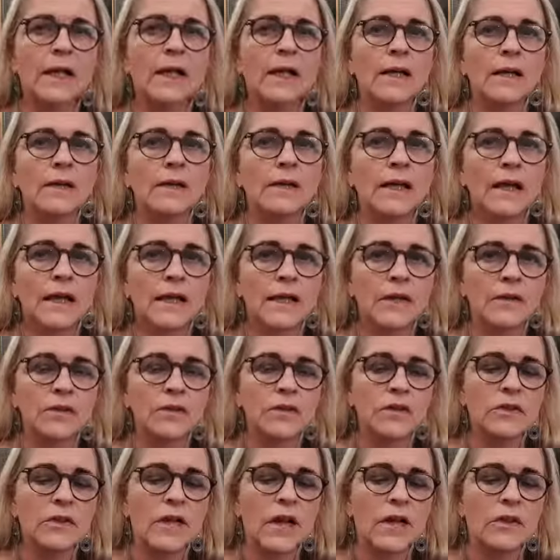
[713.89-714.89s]
They are
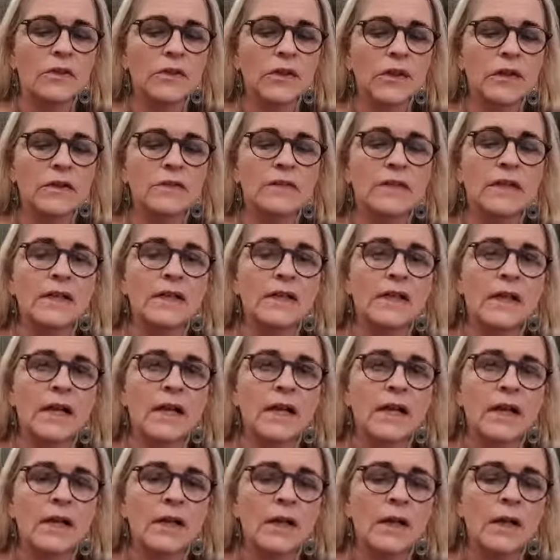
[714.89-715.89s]
surrounding us and
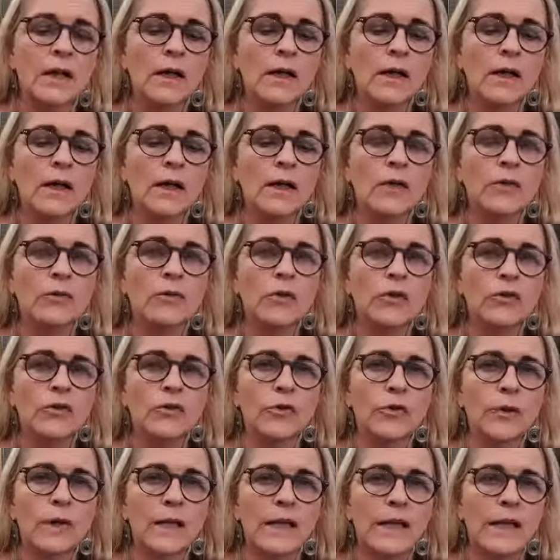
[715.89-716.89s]
they want
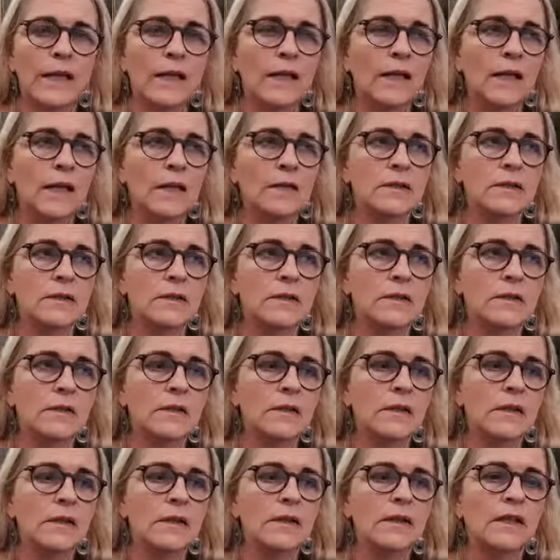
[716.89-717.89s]
to heal us.
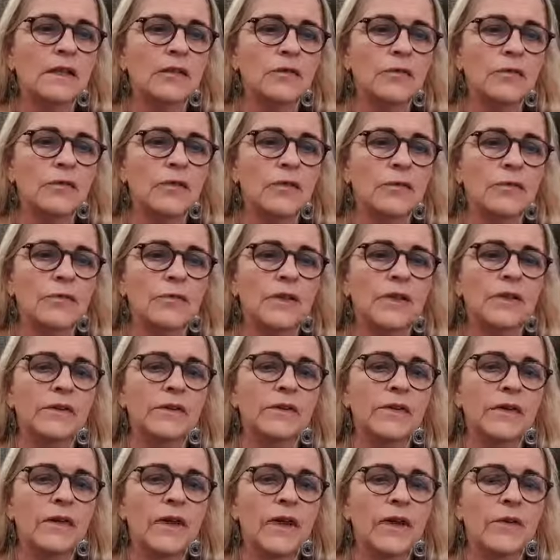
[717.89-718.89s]
That's what I feel.
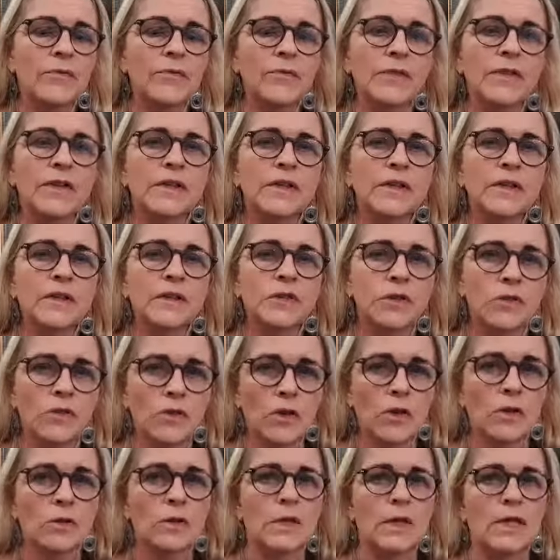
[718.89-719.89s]
I feel that
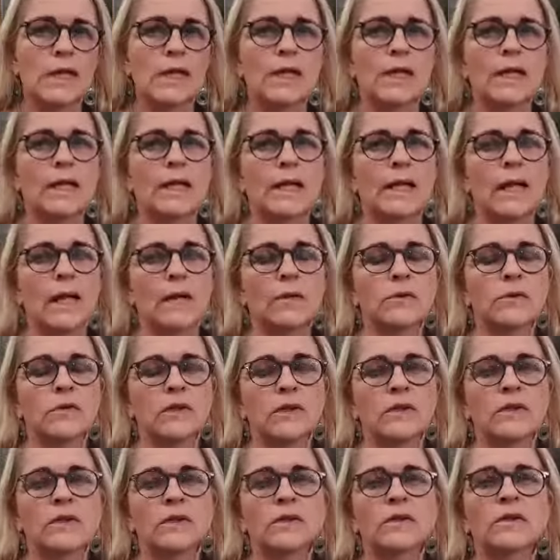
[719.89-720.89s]
so clearly now
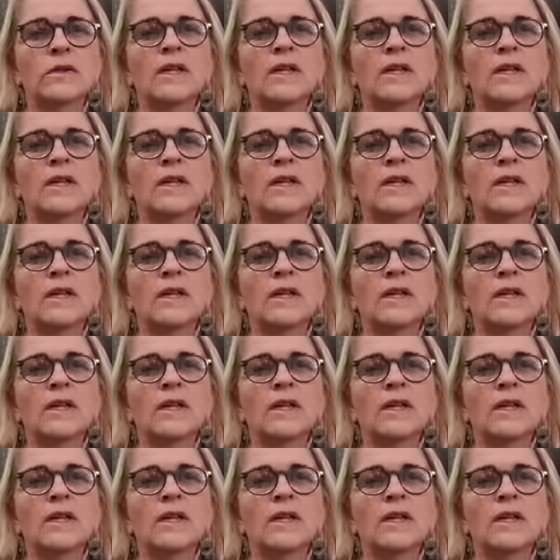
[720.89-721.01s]
since